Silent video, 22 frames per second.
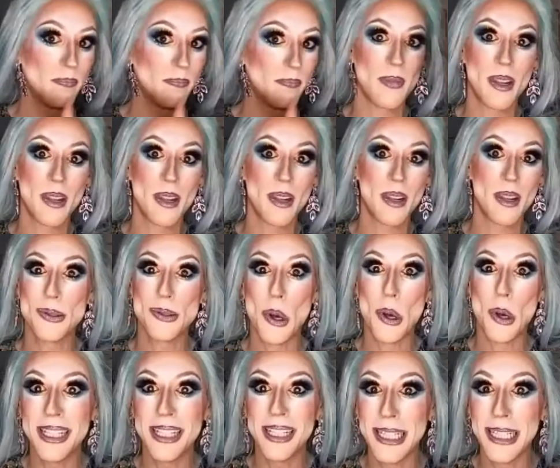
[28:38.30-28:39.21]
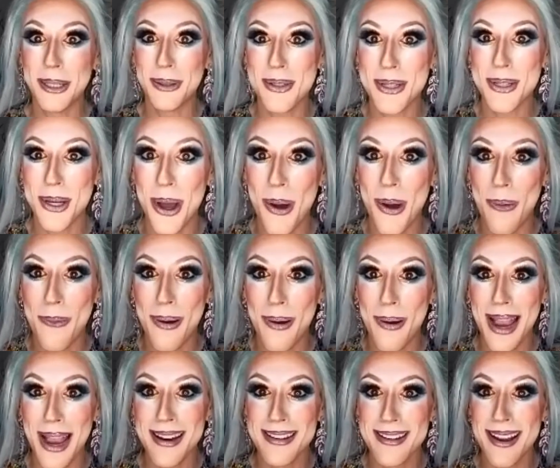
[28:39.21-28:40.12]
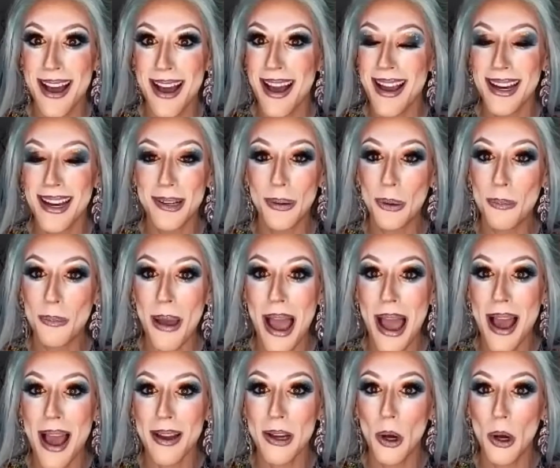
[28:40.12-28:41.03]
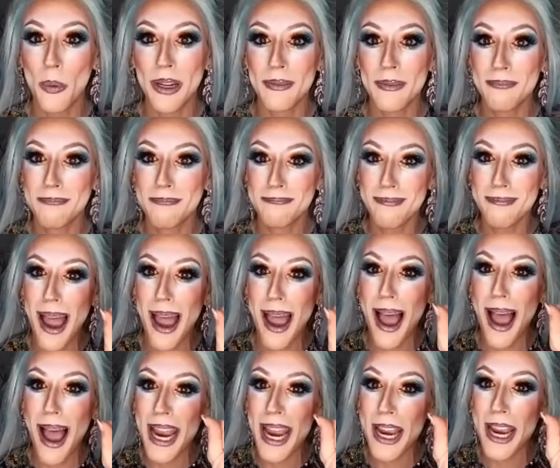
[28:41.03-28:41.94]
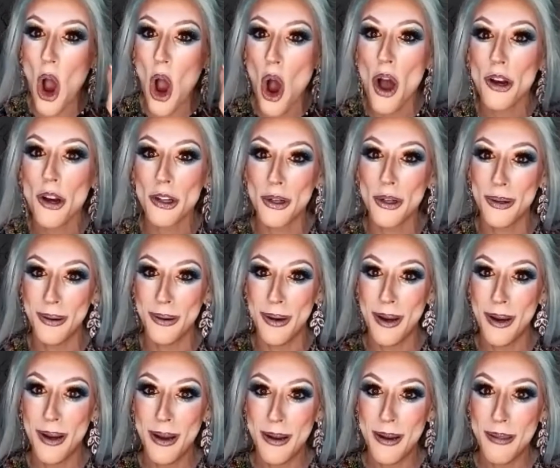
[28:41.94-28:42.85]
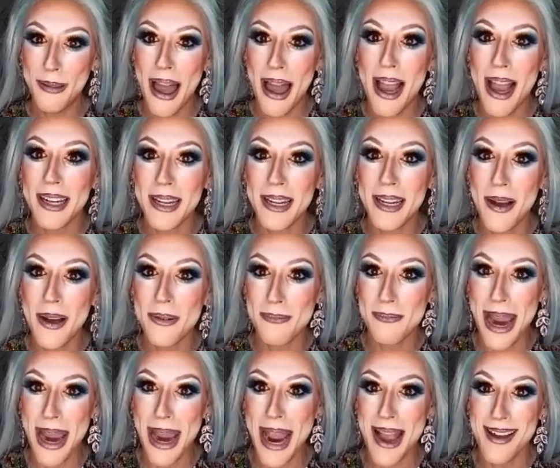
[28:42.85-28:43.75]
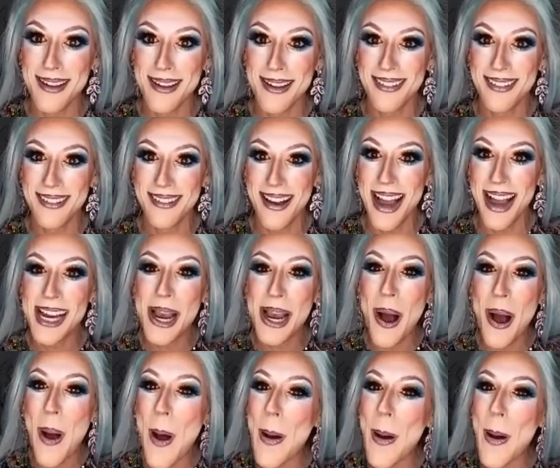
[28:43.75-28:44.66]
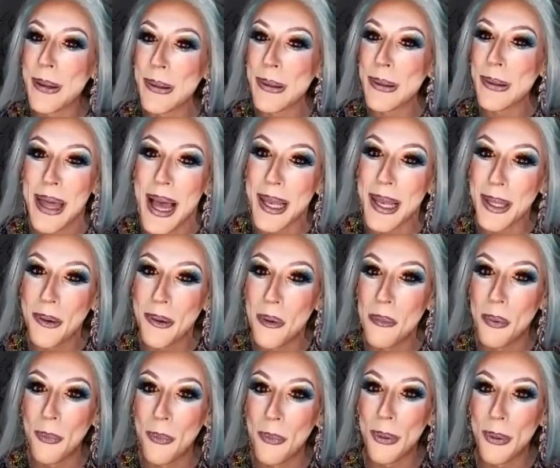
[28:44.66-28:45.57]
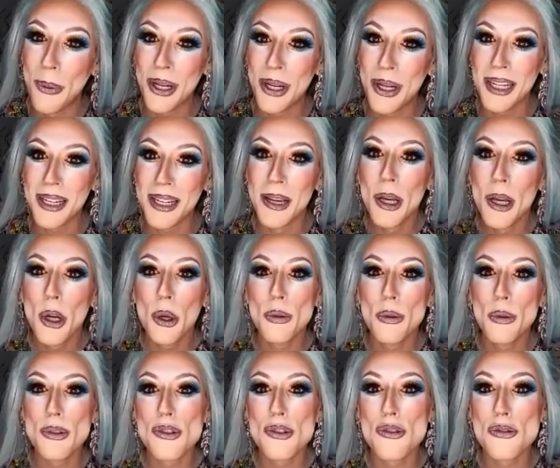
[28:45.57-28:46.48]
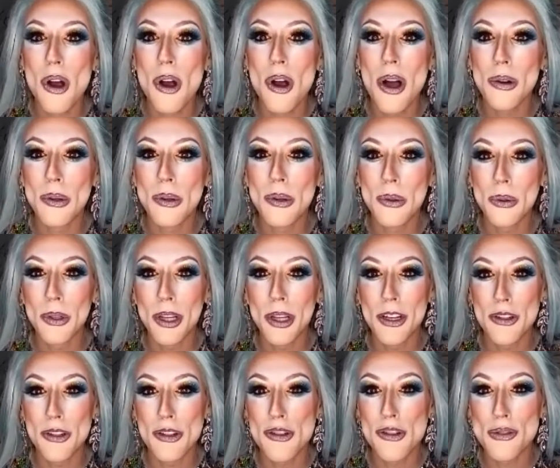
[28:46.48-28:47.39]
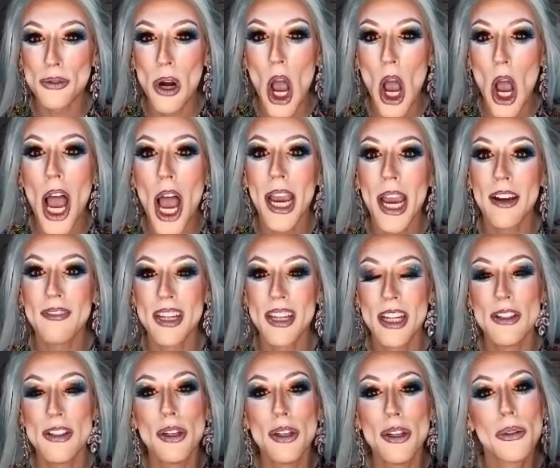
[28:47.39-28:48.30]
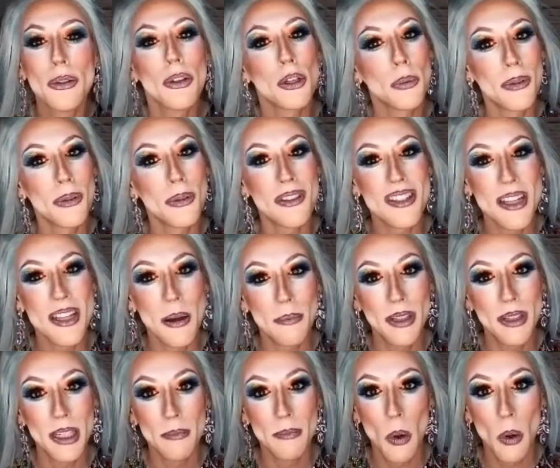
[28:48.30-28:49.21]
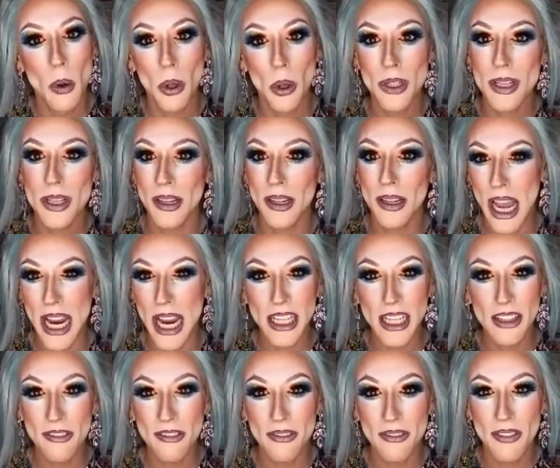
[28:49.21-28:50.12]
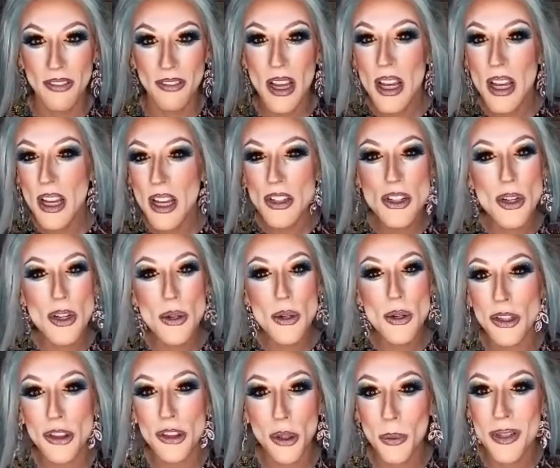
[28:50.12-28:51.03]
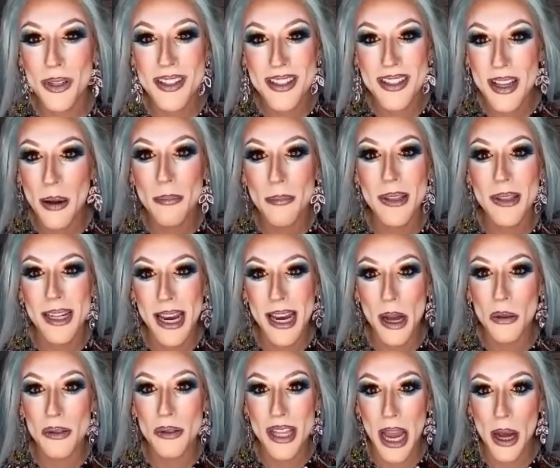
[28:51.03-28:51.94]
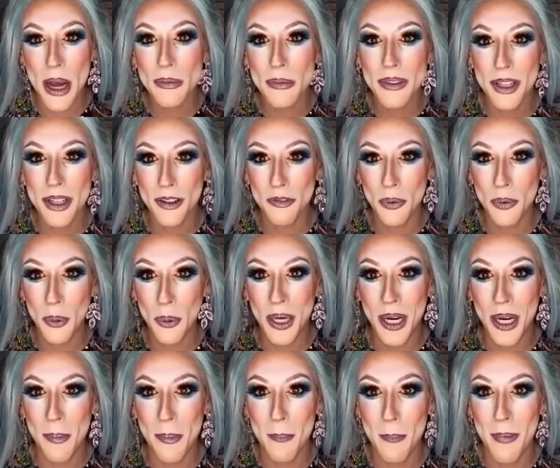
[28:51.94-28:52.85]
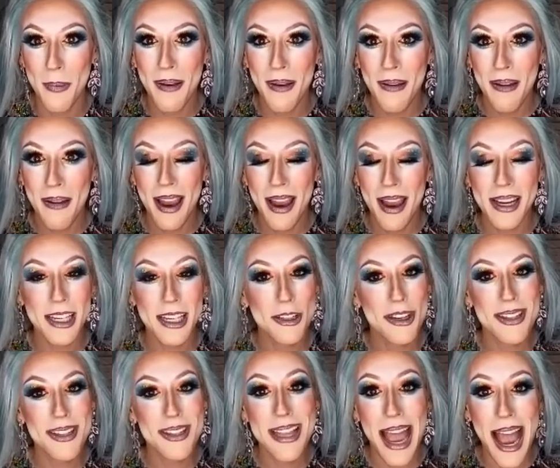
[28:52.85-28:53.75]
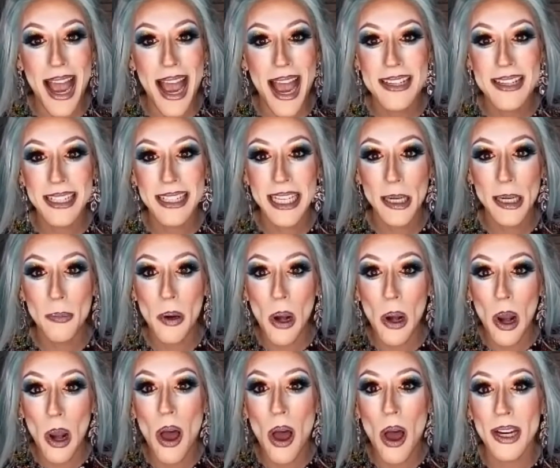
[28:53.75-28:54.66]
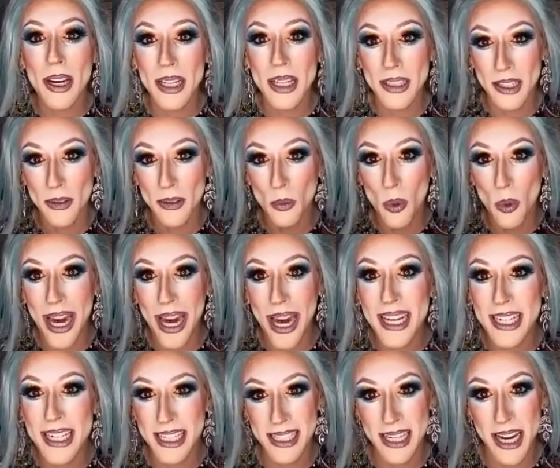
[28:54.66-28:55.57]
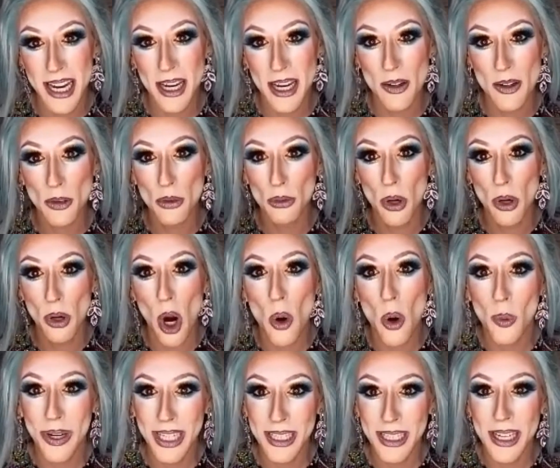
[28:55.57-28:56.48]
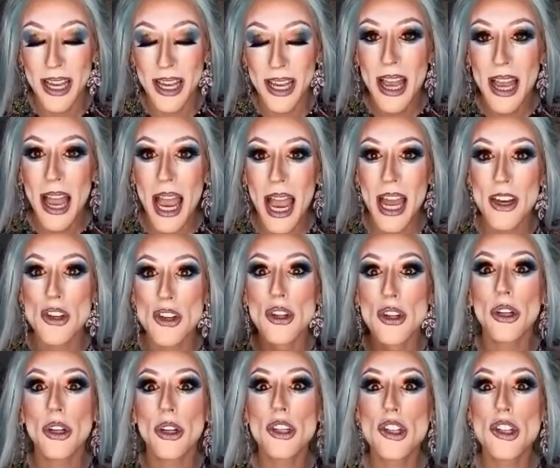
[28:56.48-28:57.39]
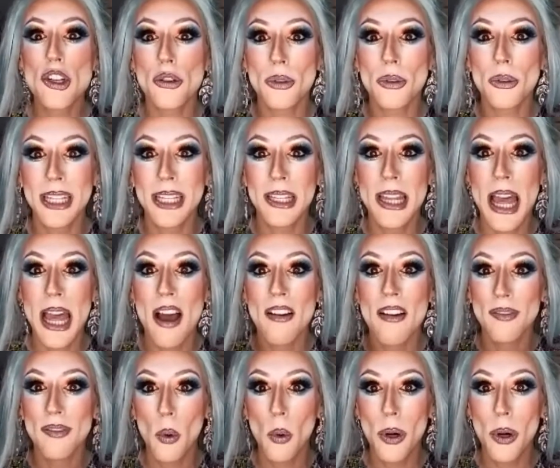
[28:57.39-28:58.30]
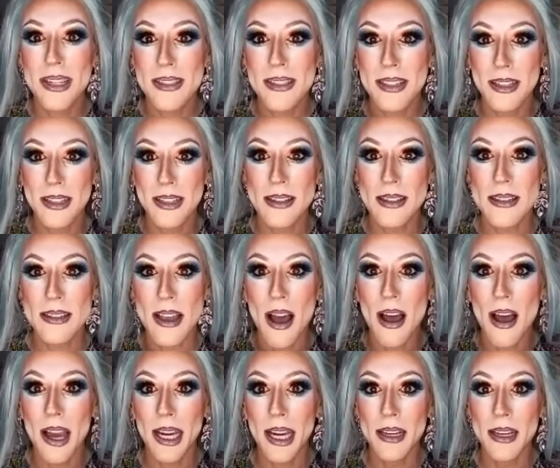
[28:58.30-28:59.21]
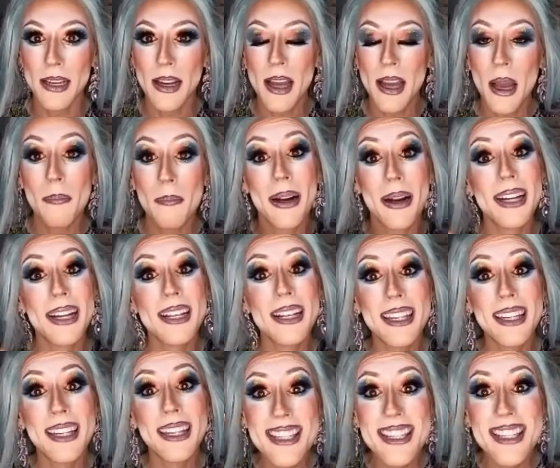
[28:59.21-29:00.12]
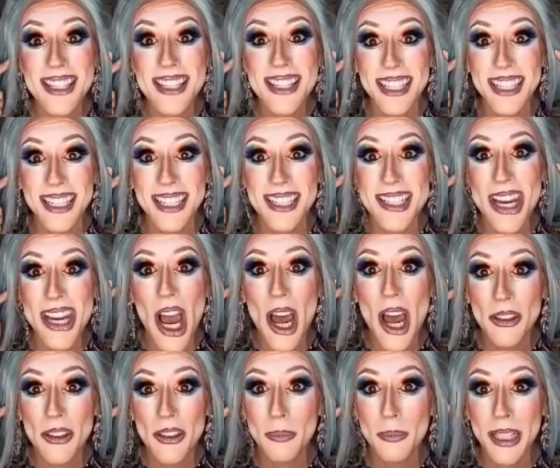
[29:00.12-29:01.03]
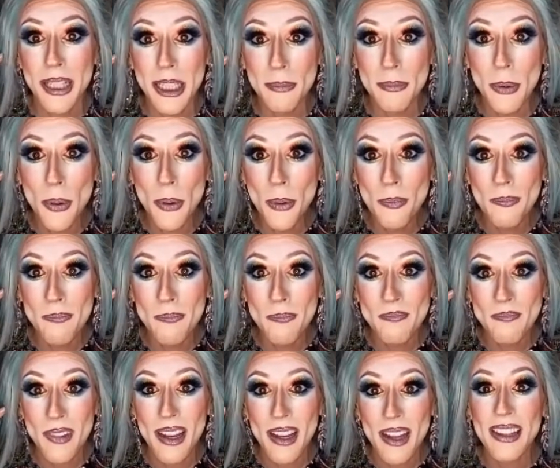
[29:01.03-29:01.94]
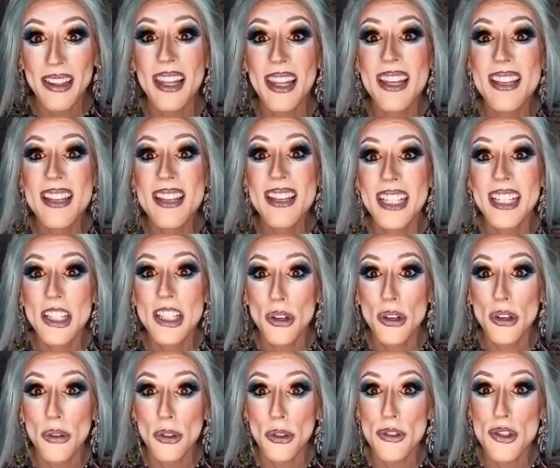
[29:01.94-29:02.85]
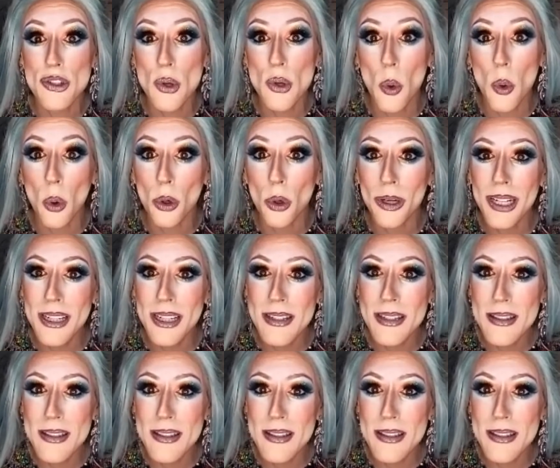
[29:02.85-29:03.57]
so many years ago. And I look back going, I honor that young man. I honor that little boy who struggled and strived and knew there was something more to life, knew that there was something else out there for him. And he just had to keep clawing and waiting and growing and nurturing that voice inside by listening to other people, listening to their stories,